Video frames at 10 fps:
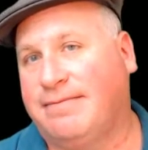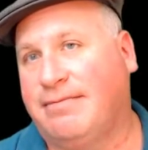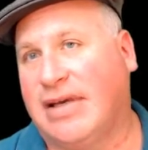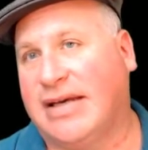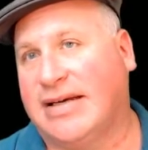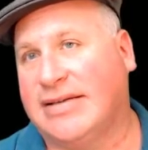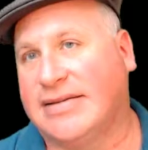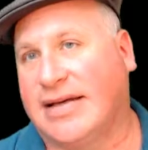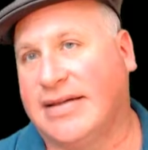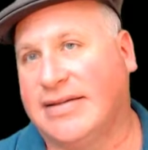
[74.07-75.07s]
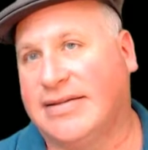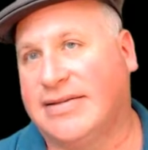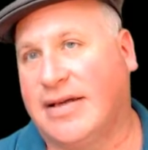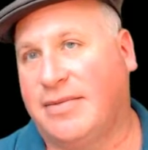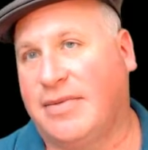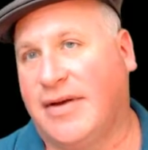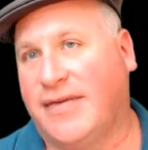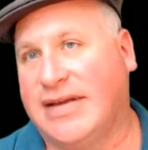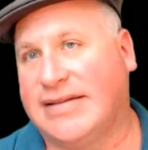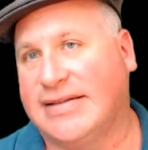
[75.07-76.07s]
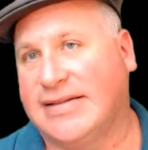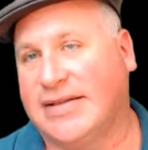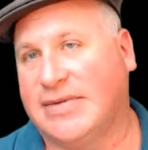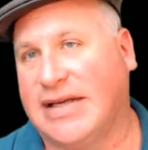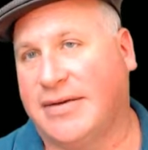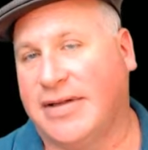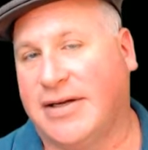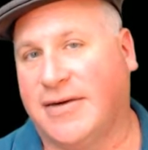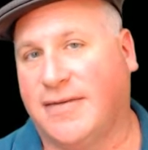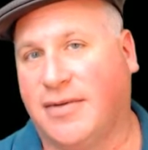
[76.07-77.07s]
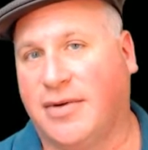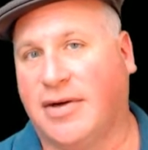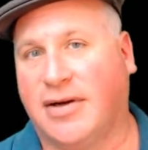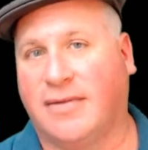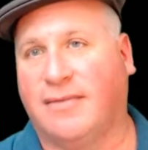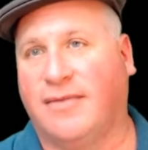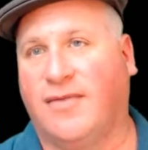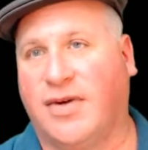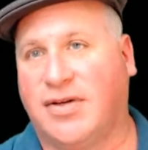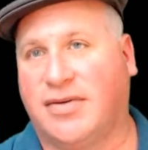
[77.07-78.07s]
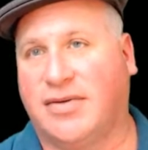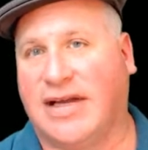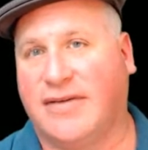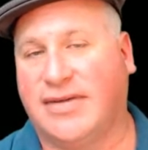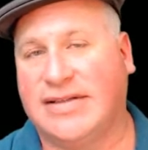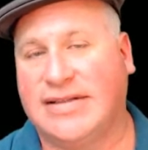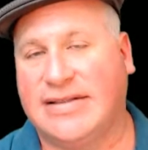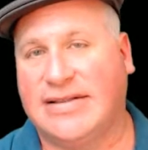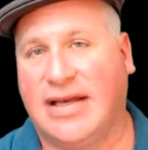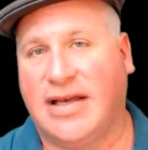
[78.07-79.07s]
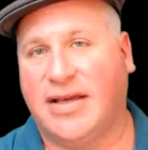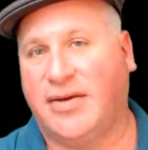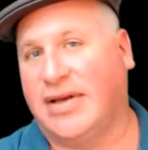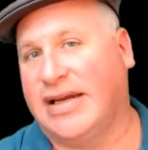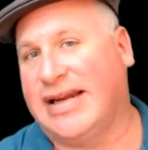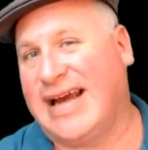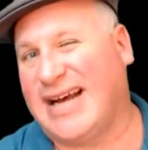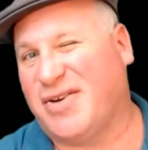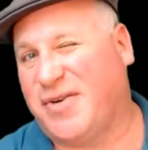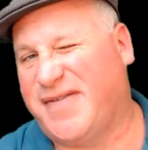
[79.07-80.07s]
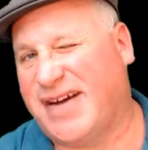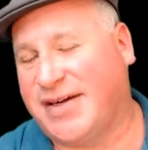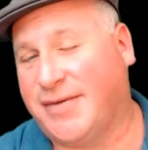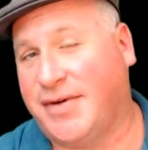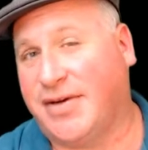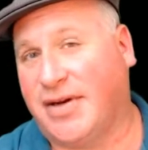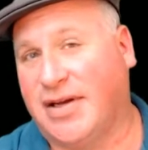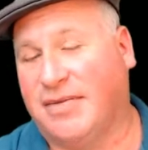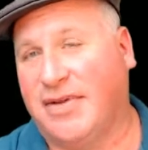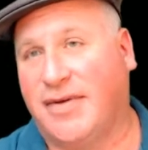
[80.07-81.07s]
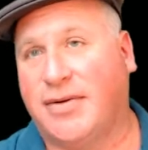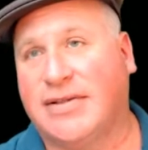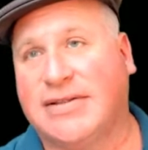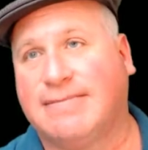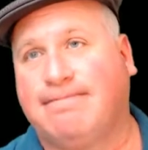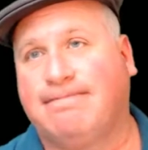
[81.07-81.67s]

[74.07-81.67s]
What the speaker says: because on some of these systems out there for virtual conferences, you'll get an echo effect if you're talking with folks.